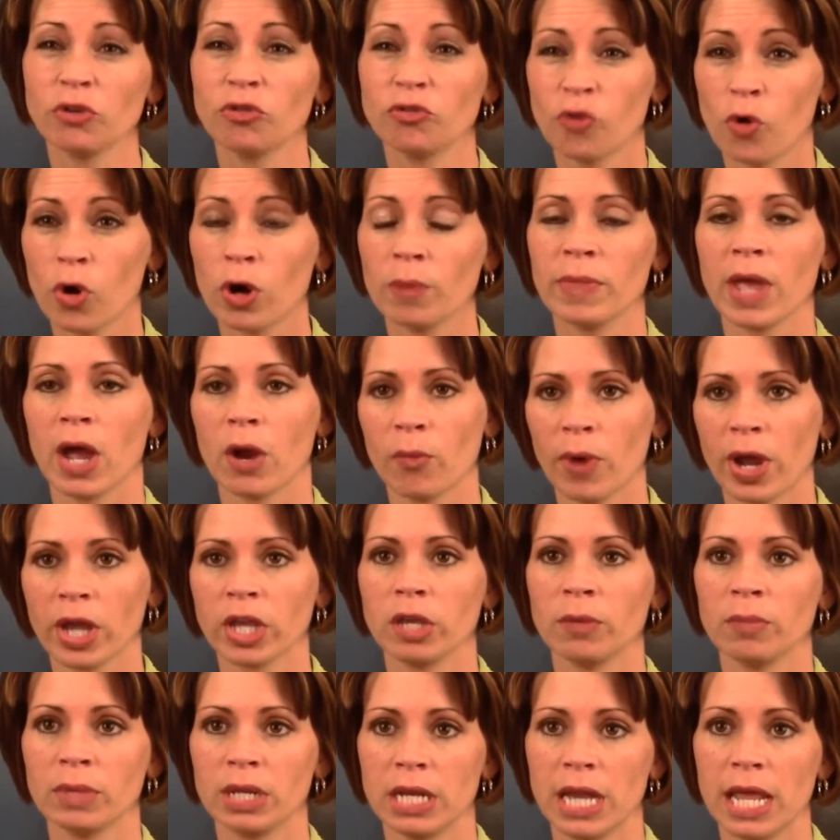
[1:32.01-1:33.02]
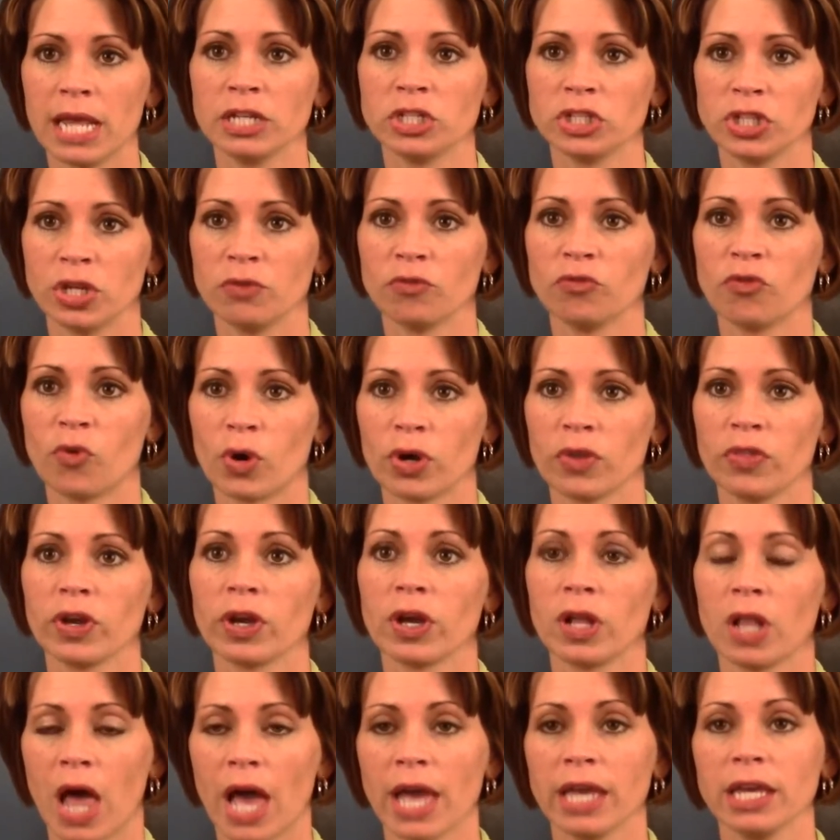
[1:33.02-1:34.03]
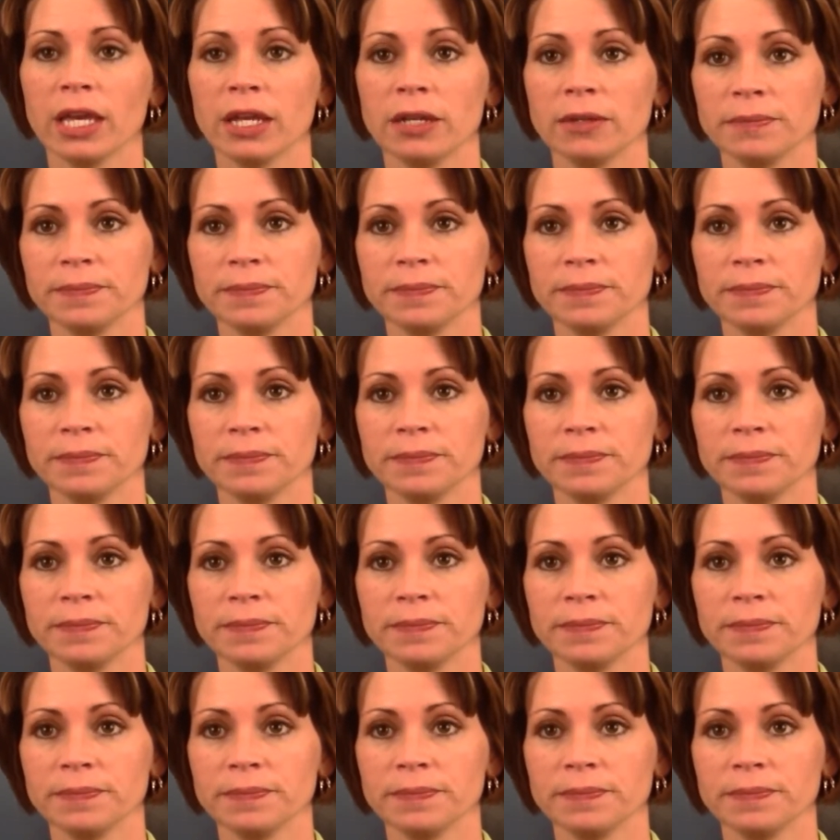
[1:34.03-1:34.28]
form that recommendation for the client.